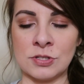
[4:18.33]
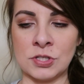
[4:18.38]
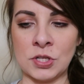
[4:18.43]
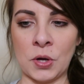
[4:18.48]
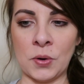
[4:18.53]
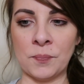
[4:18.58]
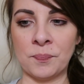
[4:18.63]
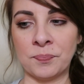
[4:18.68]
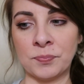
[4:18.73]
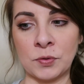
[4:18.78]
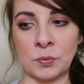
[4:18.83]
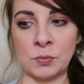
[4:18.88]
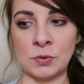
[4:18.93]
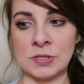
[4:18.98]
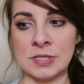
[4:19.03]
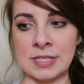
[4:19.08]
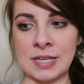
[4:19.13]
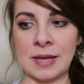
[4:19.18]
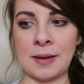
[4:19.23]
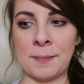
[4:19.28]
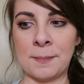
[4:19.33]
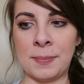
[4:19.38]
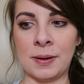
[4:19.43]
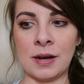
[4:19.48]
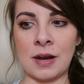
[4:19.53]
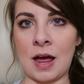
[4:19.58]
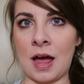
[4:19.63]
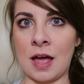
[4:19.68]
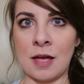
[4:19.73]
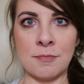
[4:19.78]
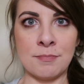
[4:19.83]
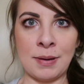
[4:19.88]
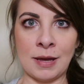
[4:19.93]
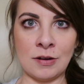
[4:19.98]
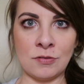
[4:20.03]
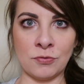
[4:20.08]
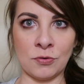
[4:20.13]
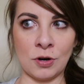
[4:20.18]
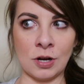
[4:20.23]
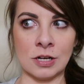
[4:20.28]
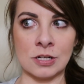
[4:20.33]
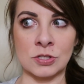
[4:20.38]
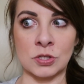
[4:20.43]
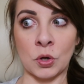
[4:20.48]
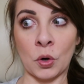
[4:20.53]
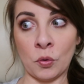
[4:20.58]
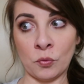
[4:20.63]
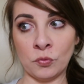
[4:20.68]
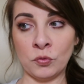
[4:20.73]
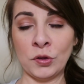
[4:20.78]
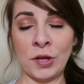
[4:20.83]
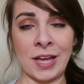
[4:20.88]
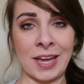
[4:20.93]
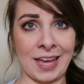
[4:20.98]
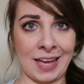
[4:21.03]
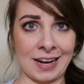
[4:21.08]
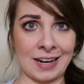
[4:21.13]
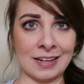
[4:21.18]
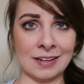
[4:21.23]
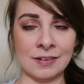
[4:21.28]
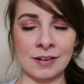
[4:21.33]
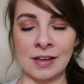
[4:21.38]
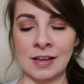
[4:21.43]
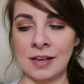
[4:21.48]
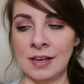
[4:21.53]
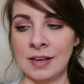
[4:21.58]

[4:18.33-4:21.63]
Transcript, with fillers: So we'll see, but I paid for it, so hopefully I get it.